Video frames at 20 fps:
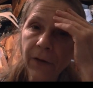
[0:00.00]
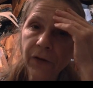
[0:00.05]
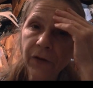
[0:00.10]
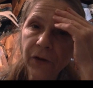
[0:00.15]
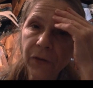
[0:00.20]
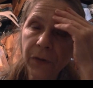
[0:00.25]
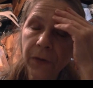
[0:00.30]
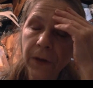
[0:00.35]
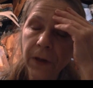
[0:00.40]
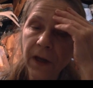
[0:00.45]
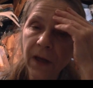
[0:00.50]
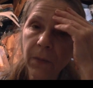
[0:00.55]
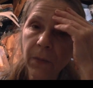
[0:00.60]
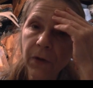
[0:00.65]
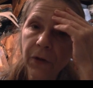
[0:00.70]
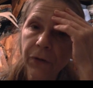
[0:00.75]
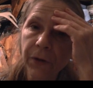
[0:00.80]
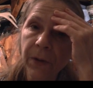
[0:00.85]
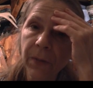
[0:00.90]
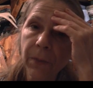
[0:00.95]
to an
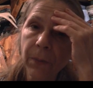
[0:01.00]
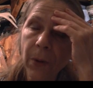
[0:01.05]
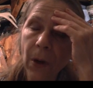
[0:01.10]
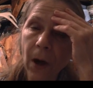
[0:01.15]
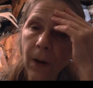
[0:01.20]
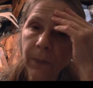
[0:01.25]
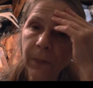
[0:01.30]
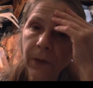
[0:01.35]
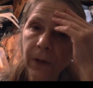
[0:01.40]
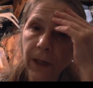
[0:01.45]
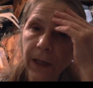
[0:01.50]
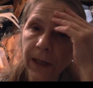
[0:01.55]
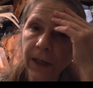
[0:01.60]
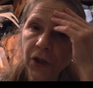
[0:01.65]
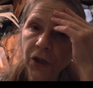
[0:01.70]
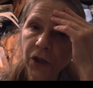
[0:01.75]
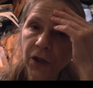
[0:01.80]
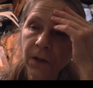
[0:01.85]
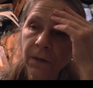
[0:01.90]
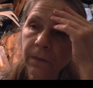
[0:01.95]
immigrant
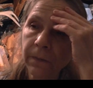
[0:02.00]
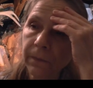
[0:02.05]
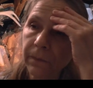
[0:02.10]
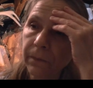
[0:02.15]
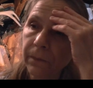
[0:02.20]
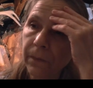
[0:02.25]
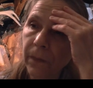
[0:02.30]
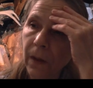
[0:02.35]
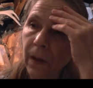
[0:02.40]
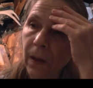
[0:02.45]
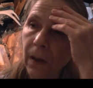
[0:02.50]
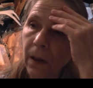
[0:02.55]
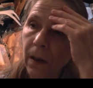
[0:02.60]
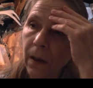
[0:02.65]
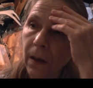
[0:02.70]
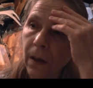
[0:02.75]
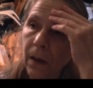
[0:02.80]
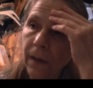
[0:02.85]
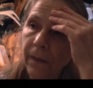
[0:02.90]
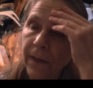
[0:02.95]
population
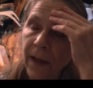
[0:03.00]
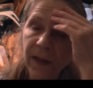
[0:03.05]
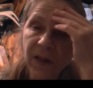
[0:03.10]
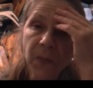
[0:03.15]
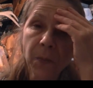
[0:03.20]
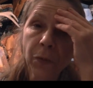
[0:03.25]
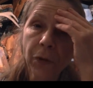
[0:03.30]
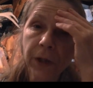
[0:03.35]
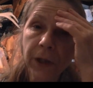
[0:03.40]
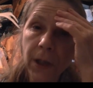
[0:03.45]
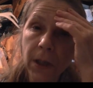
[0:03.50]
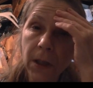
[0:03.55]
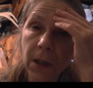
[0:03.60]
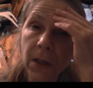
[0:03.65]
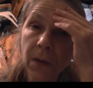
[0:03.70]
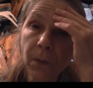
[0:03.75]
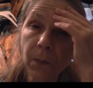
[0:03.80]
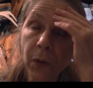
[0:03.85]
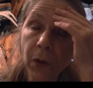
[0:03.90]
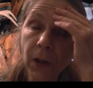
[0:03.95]
that's bringing
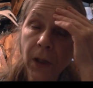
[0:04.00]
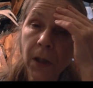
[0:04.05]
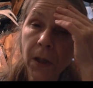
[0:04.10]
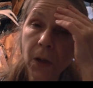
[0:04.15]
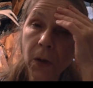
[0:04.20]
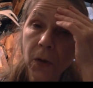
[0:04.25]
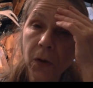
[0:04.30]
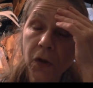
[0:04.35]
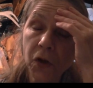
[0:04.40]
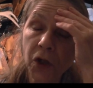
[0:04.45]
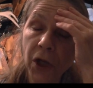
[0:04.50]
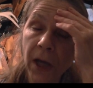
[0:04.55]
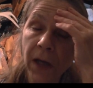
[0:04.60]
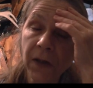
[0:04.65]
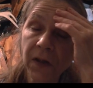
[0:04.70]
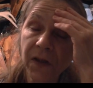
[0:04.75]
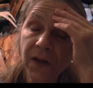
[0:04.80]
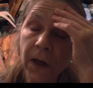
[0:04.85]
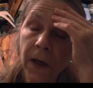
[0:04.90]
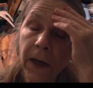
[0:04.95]
in political
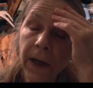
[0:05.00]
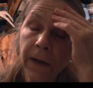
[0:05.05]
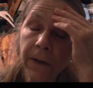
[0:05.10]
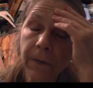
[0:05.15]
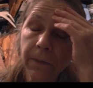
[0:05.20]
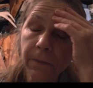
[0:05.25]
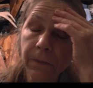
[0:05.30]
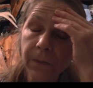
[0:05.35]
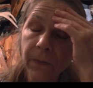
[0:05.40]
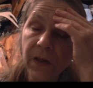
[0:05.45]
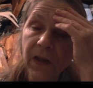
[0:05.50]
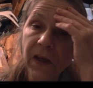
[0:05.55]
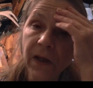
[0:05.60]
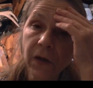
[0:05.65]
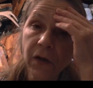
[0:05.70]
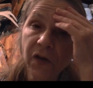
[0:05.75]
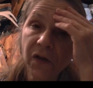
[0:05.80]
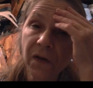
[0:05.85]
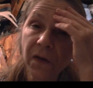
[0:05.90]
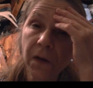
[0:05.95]
genocide
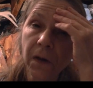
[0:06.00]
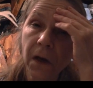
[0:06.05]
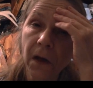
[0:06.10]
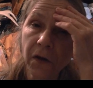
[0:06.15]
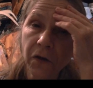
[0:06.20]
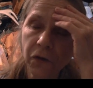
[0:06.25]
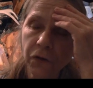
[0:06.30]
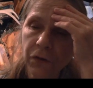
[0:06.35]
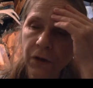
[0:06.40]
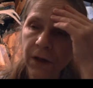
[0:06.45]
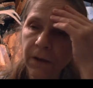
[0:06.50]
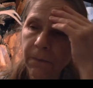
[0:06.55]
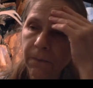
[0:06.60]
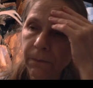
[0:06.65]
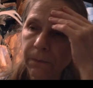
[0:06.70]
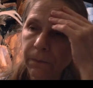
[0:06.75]
into the country